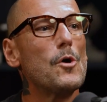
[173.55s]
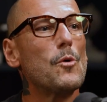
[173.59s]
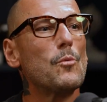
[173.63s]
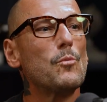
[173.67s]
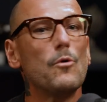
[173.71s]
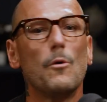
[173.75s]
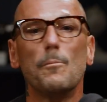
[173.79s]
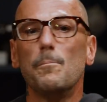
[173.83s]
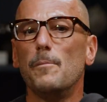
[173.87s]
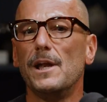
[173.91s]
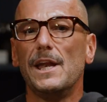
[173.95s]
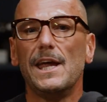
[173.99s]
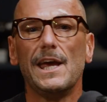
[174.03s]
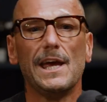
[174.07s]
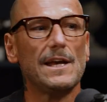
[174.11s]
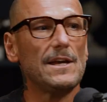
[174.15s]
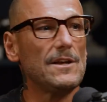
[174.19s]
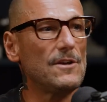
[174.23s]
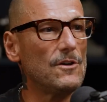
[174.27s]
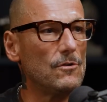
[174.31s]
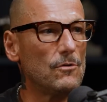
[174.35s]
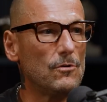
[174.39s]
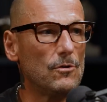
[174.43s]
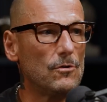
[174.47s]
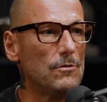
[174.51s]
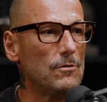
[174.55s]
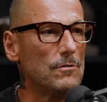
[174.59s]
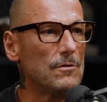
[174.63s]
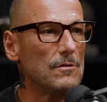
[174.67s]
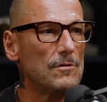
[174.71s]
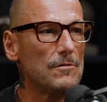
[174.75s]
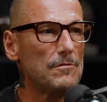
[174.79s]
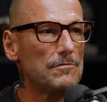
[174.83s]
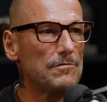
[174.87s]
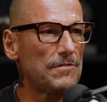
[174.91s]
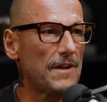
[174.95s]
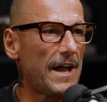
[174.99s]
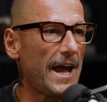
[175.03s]
1 minute you're
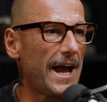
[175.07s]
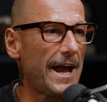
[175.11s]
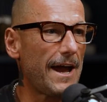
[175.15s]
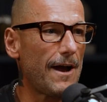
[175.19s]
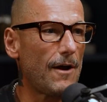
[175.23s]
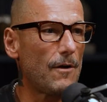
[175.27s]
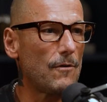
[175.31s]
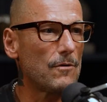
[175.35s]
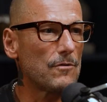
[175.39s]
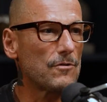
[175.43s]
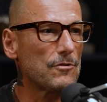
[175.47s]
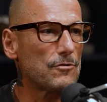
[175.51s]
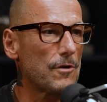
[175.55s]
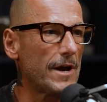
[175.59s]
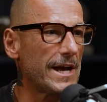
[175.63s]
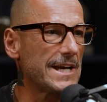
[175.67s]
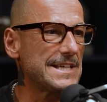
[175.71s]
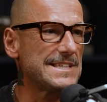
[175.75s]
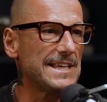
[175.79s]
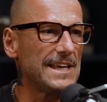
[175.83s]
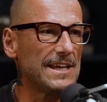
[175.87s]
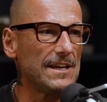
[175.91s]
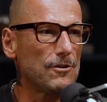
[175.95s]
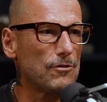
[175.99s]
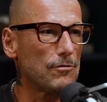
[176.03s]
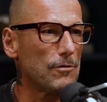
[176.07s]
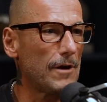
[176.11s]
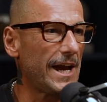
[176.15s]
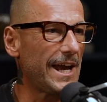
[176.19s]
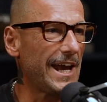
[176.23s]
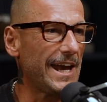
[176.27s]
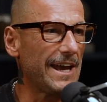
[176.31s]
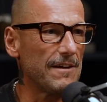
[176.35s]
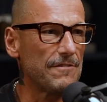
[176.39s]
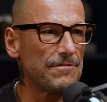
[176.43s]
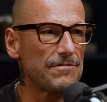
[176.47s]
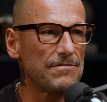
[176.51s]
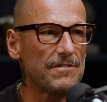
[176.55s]
flat out crazy
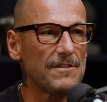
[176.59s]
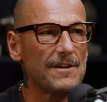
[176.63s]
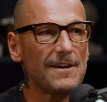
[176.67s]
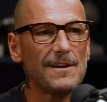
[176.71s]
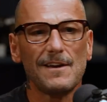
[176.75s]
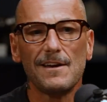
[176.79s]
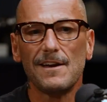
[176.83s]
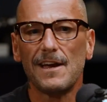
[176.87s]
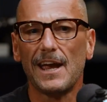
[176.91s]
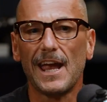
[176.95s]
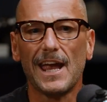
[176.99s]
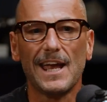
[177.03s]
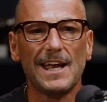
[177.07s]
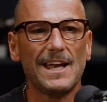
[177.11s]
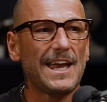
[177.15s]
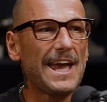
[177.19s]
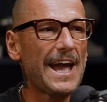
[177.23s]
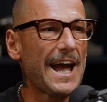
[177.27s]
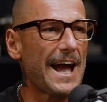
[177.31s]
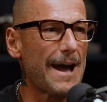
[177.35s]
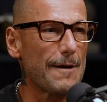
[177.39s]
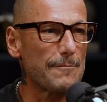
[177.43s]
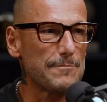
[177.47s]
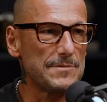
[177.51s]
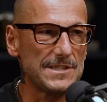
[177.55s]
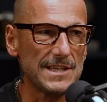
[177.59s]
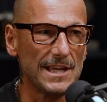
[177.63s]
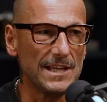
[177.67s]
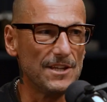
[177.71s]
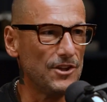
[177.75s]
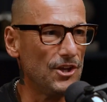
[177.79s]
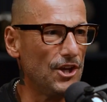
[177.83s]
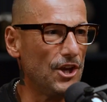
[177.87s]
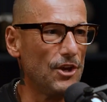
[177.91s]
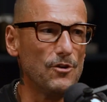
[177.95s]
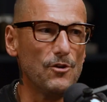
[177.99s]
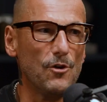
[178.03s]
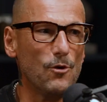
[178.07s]
creative in cabs in
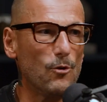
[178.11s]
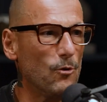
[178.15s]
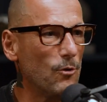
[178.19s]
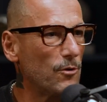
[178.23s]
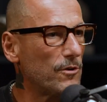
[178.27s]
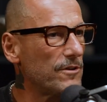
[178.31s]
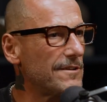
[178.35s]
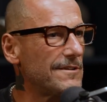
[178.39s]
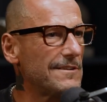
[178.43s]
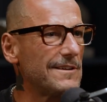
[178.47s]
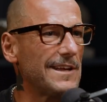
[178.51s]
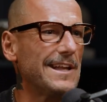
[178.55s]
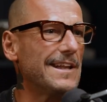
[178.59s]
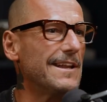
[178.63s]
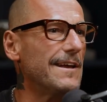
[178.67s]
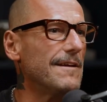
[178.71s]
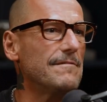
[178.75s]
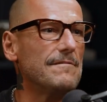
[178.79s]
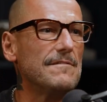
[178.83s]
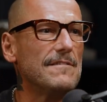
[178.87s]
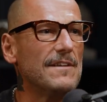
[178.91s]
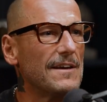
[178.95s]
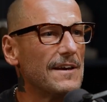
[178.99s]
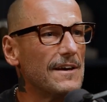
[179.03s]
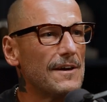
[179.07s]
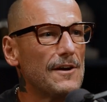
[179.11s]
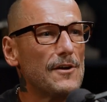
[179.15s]
New York dealing